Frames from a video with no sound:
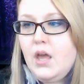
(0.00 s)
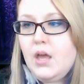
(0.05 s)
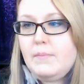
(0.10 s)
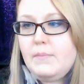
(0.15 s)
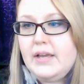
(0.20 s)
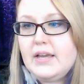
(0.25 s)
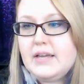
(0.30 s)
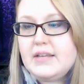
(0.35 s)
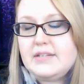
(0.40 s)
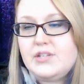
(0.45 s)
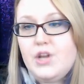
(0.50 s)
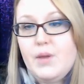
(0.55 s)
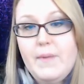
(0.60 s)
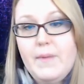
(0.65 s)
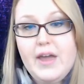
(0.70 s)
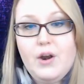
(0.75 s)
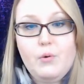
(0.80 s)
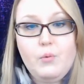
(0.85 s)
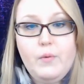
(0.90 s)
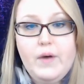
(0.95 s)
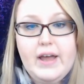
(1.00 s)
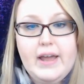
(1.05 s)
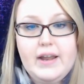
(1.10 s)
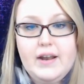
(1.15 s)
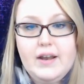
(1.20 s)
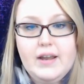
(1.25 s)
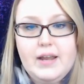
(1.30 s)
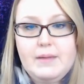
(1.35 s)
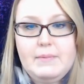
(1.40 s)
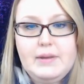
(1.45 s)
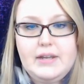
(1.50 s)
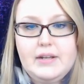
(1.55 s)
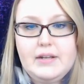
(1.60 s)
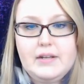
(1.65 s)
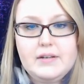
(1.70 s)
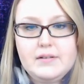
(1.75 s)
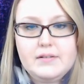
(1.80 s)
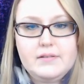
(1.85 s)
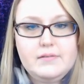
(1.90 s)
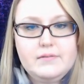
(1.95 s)
Because no matter what, I mean,
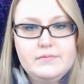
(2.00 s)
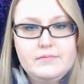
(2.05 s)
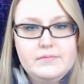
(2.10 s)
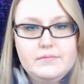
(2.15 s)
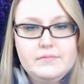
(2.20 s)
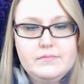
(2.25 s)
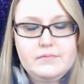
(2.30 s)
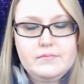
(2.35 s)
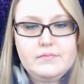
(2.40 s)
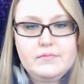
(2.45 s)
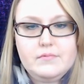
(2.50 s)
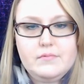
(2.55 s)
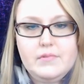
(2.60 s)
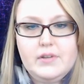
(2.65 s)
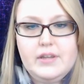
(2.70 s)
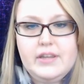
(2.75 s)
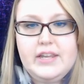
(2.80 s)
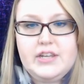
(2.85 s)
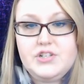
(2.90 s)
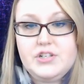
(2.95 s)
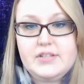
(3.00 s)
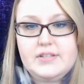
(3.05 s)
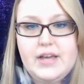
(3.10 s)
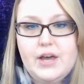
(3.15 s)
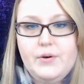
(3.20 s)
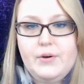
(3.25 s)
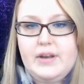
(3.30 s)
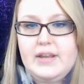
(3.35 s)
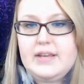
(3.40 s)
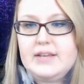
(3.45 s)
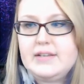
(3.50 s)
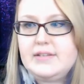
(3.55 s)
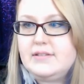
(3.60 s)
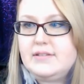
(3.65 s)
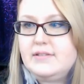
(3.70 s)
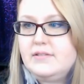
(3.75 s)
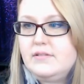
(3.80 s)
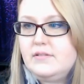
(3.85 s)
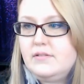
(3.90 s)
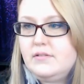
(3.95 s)
that's just how it is,
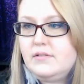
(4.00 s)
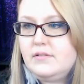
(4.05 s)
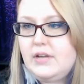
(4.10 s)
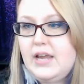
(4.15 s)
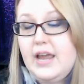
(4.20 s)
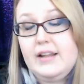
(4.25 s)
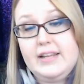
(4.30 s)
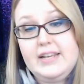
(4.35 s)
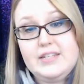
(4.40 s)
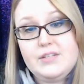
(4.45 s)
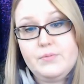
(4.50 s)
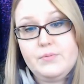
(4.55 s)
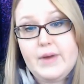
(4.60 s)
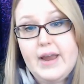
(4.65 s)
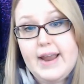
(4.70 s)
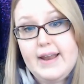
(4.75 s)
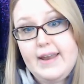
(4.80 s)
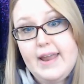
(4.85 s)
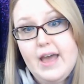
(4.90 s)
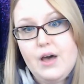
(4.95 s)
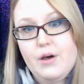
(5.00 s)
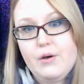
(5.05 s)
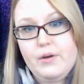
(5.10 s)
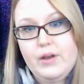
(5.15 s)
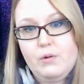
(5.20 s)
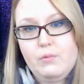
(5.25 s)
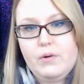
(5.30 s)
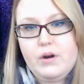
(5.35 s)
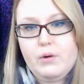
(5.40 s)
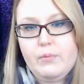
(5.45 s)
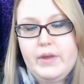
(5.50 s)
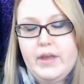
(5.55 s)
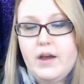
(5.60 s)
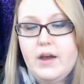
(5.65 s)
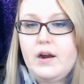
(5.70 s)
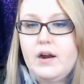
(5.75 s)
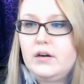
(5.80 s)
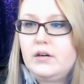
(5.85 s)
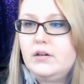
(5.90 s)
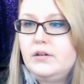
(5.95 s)
at least right now and where we
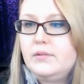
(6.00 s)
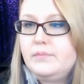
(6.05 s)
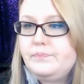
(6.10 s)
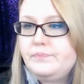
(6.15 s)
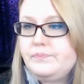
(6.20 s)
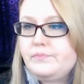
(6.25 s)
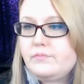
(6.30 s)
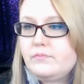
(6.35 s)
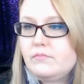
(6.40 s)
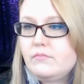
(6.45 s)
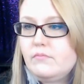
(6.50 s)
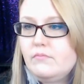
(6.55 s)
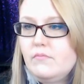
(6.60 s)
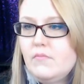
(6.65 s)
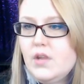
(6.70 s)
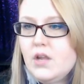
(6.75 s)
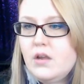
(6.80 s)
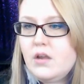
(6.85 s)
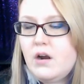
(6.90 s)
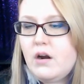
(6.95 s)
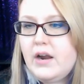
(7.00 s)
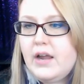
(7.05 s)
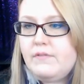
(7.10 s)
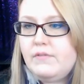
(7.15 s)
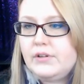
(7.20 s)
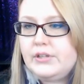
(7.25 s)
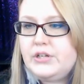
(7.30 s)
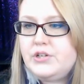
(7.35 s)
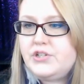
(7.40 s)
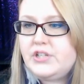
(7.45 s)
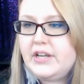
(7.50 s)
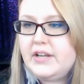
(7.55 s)
are in our evolution.